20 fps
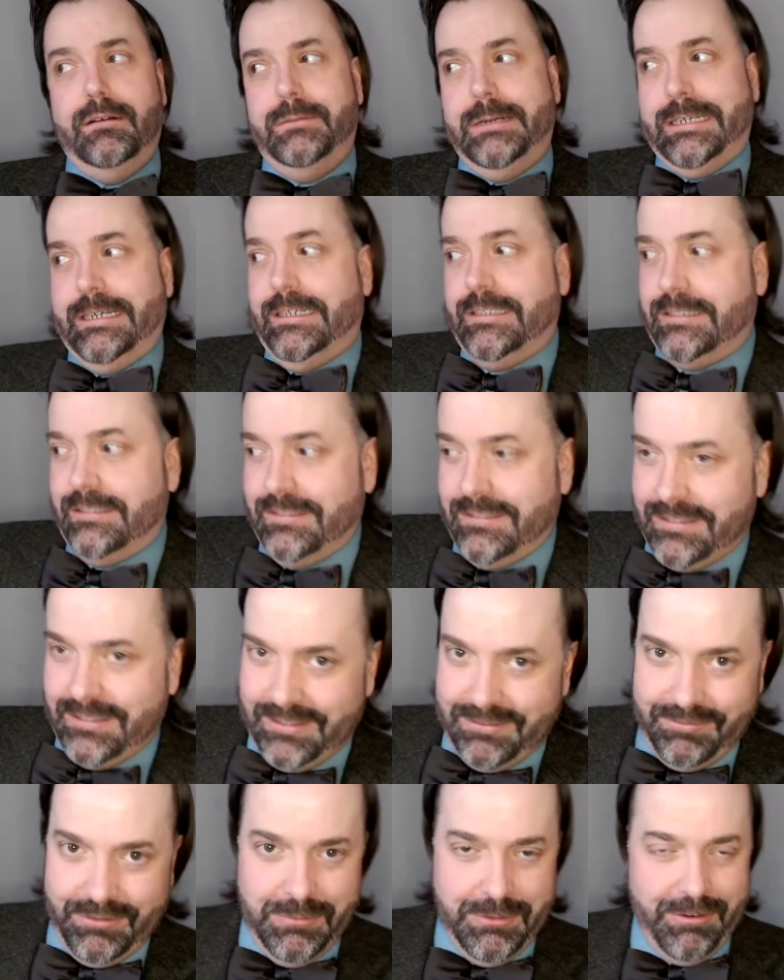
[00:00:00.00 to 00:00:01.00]
my gosh, there's
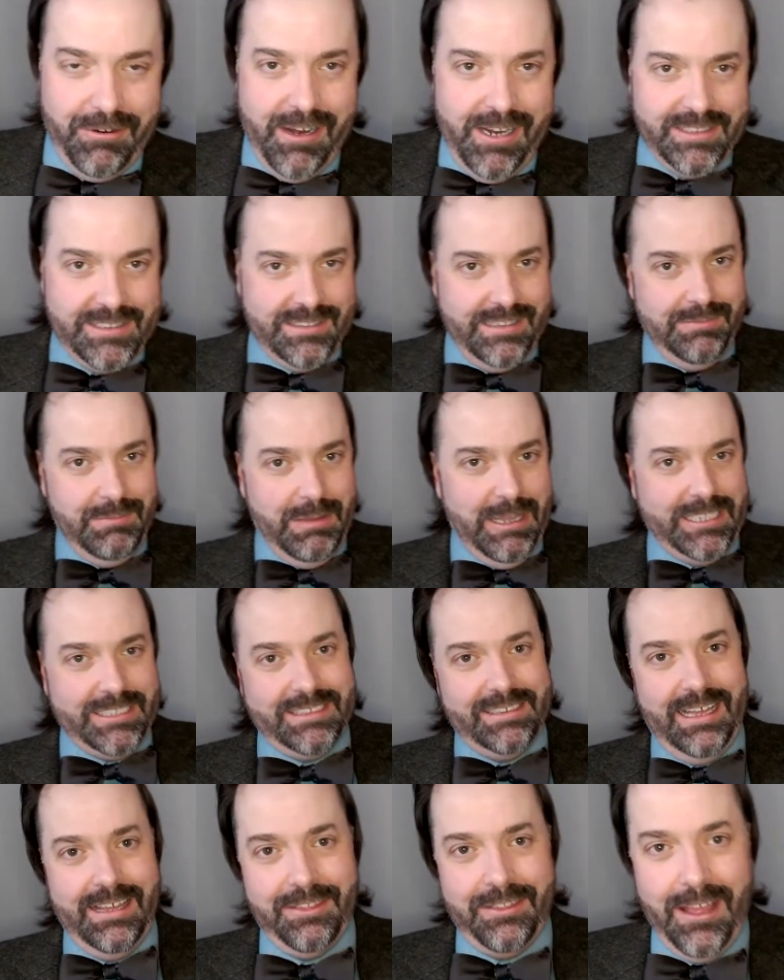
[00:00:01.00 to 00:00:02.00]
human rights.
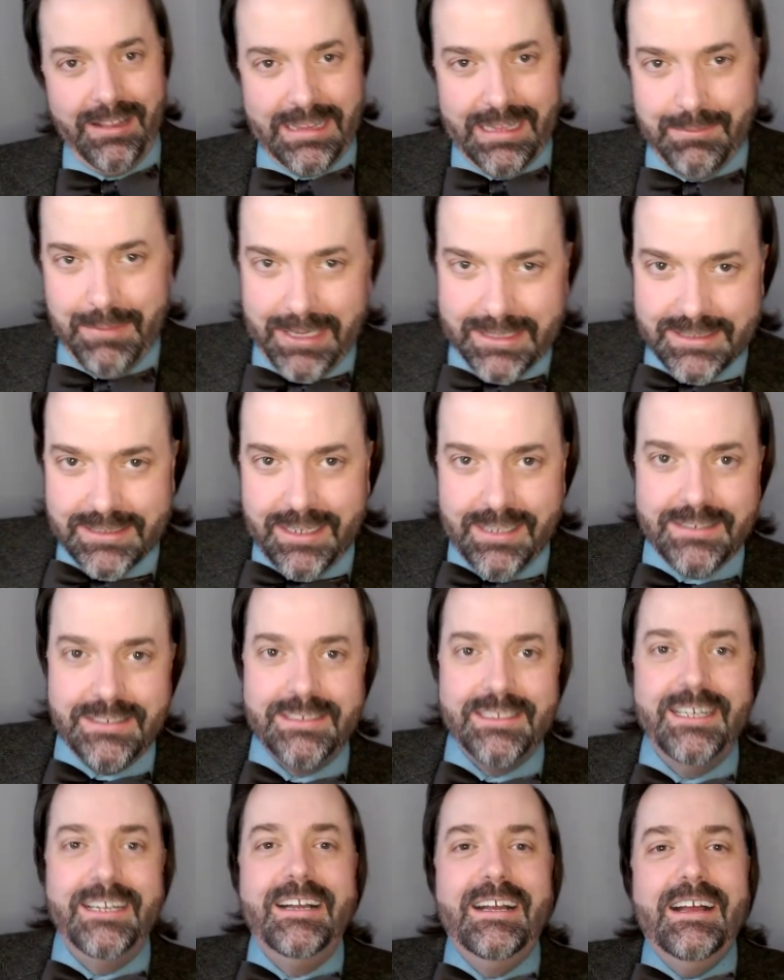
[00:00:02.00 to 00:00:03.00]
I thought they made sense.